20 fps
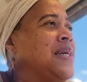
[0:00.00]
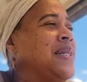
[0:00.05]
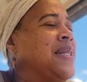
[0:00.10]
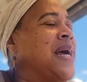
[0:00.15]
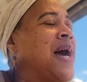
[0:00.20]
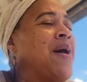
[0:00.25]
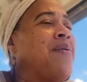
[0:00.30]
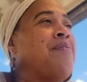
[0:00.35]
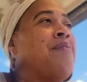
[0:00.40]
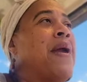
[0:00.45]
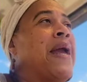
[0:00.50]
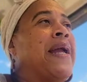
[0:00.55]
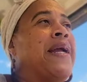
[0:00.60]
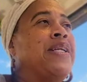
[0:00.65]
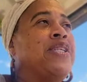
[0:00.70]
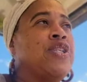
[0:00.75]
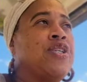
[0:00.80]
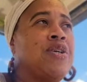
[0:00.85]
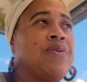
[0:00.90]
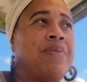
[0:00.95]
not
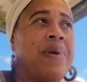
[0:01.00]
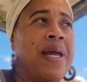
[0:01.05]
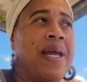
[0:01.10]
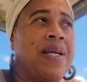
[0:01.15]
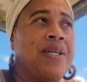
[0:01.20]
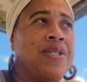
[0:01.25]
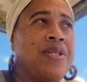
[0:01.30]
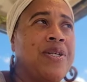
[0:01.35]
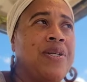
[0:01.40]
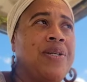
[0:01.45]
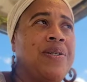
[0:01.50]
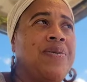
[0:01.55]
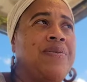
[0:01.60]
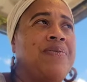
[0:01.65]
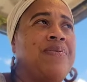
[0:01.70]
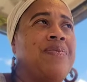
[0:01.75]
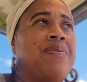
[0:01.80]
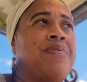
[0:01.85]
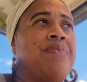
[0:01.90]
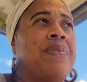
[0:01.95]
major,
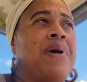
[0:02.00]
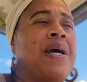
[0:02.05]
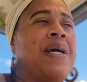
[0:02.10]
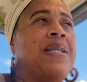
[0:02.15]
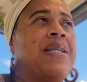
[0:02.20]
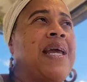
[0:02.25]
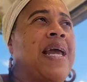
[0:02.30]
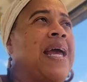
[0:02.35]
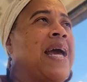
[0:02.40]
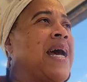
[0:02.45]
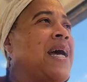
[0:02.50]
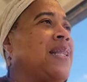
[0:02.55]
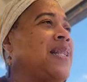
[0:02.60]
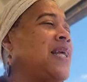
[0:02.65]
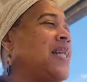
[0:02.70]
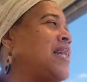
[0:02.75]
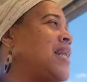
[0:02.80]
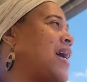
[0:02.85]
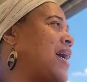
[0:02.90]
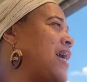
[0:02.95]
but they had
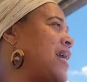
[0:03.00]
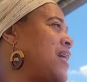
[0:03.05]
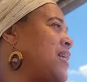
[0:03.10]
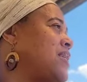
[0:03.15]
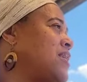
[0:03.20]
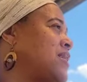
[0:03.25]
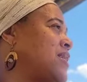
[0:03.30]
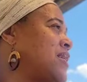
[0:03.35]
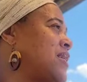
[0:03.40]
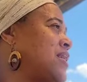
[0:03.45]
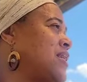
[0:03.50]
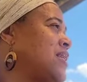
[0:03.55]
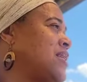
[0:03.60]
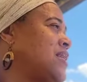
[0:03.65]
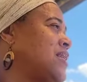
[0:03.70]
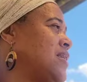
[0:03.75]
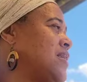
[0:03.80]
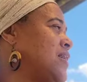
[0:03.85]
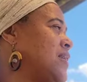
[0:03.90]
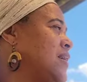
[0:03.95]
the lights
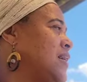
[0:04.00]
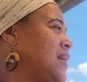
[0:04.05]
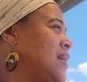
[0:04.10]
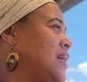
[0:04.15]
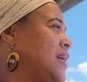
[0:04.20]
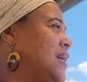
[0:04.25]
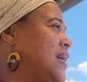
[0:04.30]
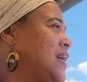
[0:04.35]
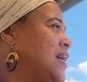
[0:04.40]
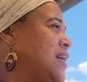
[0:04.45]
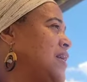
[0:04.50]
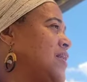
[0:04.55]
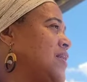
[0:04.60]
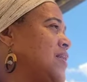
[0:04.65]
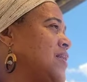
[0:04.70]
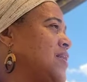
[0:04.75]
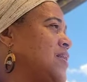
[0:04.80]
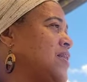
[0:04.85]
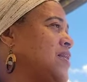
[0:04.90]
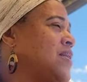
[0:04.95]
and
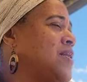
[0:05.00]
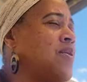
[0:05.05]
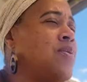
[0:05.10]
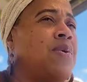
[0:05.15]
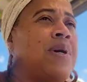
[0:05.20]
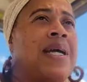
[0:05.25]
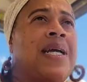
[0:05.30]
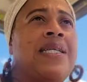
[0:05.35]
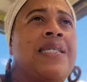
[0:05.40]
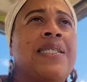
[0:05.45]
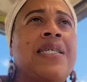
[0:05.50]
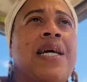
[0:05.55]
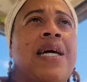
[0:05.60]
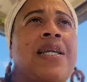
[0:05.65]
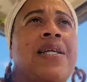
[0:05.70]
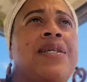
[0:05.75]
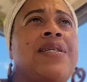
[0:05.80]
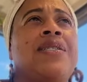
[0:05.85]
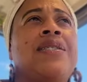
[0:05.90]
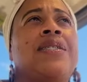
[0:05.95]
the white
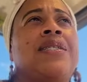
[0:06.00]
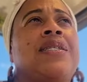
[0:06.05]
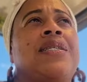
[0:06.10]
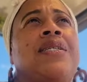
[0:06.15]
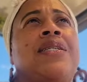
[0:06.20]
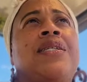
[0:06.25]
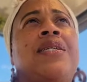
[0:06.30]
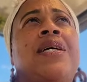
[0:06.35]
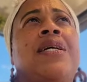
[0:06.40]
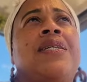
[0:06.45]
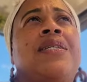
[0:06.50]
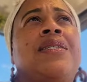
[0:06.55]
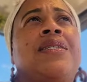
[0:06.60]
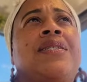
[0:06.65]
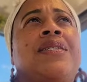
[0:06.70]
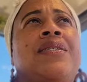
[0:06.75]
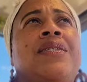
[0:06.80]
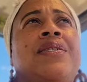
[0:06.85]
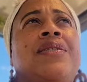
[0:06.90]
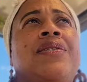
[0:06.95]
Santas
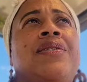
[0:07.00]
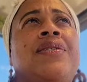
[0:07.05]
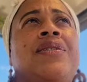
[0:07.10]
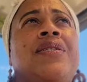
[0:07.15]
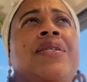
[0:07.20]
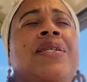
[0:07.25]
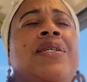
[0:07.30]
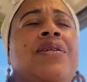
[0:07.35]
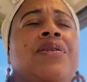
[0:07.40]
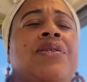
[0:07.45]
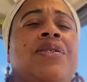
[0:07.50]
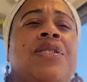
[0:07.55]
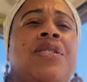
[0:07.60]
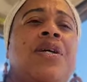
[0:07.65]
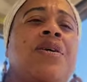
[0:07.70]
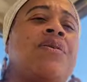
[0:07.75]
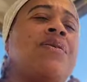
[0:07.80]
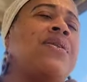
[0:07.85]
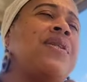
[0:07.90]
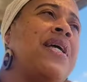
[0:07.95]
and you know,
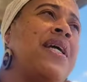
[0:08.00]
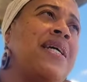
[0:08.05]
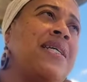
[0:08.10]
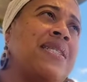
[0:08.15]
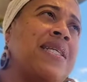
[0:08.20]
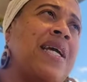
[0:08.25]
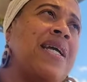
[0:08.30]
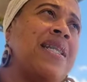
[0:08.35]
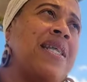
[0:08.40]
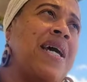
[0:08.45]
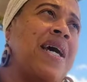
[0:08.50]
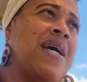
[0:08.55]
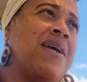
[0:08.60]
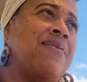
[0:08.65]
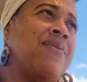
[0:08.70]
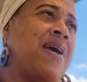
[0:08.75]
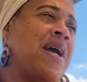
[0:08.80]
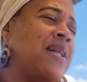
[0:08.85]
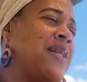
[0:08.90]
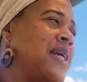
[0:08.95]
certain things like that,
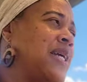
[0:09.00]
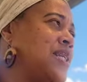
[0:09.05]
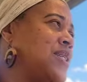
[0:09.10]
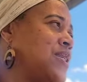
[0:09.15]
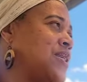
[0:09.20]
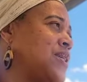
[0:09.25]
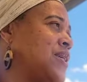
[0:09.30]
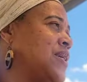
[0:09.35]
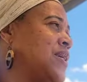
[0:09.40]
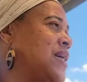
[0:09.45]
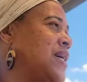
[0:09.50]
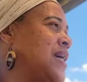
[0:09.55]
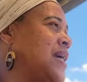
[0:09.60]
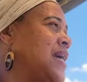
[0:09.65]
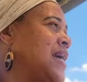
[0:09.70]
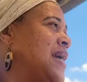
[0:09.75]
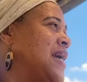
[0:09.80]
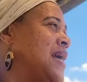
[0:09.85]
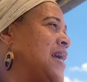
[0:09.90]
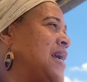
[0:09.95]
of that nature.
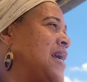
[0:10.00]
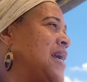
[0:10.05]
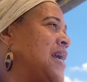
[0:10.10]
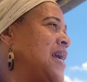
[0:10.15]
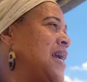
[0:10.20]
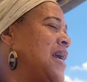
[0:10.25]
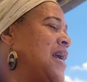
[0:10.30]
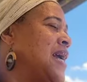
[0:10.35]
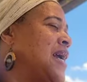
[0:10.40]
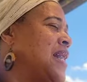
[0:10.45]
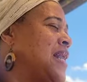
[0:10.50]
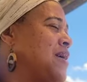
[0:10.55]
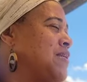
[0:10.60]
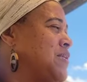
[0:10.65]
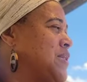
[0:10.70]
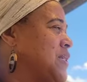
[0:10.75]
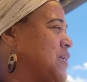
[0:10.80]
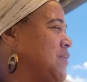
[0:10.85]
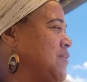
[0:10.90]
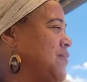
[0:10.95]
And I
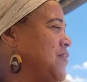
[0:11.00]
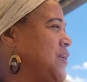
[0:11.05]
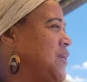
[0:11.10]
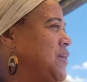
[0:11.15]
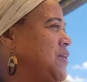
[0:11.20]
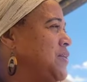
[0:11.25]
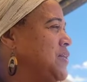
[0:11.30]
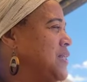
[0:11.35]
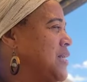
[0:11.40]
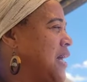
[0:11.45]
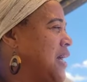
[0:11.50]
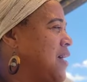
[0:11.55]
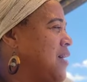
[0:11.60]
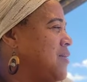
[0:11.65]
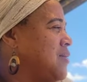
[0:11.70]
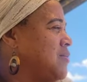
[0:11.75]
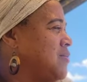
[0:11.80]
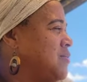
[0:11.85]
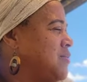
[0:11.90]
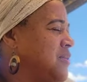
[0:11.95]
was confused, like,
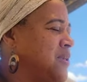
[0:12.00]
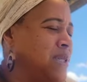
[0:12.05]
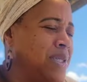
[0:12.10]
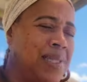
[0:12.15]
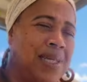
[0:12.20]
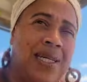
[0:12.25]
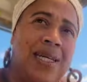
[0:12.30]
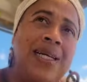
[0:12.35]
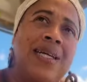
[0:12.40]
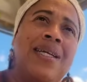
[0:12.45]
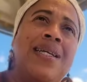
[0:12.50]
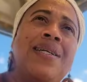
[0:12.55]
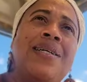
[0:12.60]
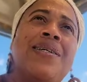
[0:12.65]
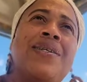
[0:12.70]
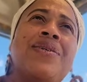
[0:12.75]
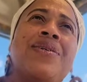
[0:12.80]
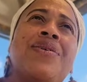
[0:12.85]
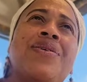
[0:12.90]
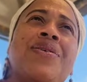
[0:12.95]
really?
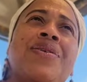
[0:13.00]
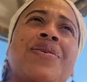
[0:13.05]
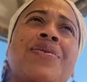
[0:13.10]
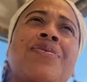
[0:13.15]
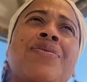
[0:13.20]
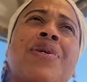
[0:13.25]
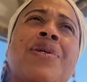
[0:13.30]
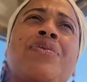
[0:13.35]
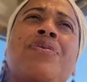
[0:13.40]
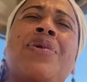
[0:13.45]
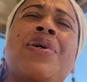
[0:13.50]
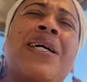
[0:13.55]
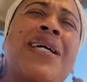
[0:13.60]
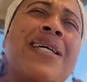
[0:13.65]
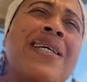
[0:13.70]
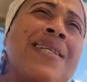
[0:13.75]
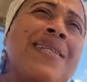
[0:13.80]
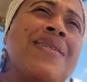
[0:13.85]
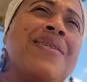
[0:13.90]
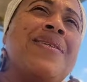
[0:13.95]

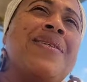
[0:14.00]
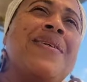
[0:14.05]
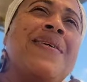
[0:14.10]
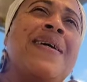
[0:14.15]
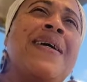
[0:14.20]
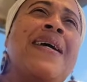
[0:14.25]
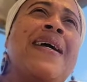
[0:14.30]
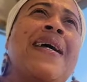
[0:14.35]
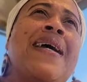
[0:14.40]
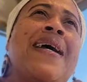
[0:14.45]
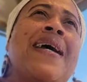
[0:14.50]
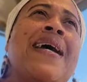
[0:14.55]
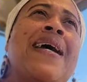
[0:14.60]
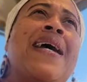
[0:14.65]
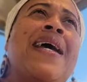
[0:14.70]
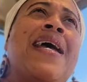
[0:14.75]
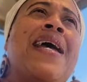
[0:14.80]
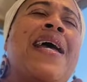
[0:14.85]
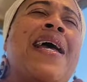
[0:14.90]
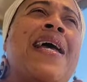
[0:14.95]
What?
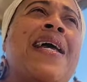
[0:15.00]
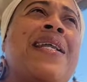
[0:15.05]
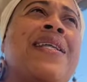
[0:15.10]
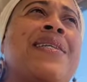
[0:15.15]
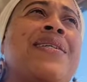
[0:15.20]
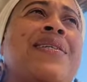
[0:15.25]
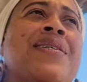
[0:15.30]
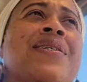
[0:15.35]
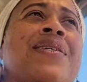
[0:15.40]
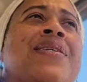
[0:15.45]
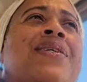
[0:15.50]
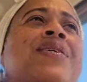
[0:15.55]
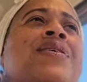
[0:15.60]
And